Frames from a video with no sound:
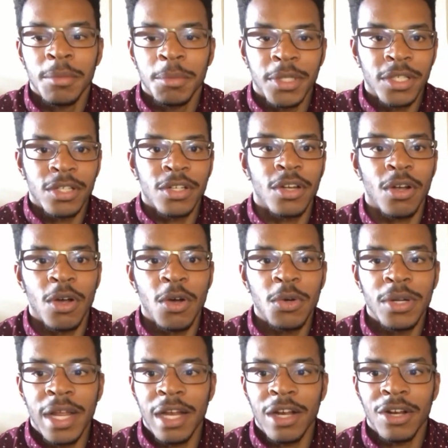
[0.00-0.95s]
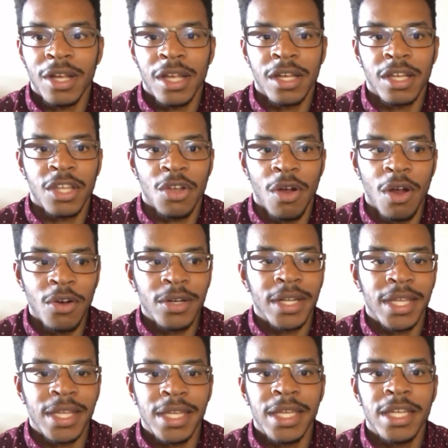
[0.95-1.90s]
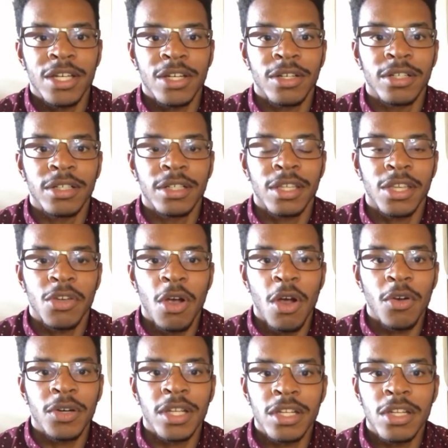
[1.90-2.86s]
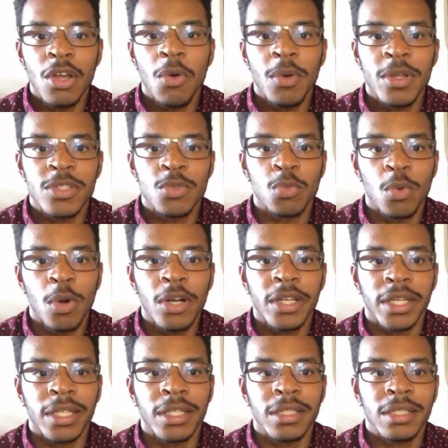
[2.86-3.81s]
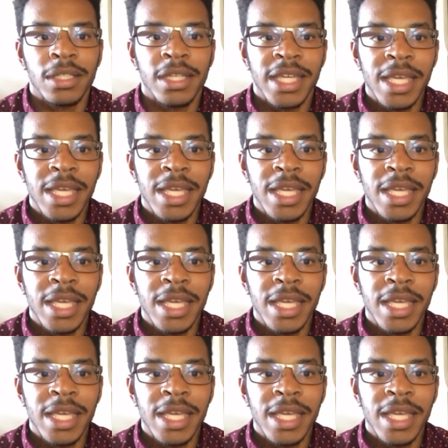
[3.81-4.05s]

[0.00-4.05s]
But in your own area, you're already here. You already know what's working.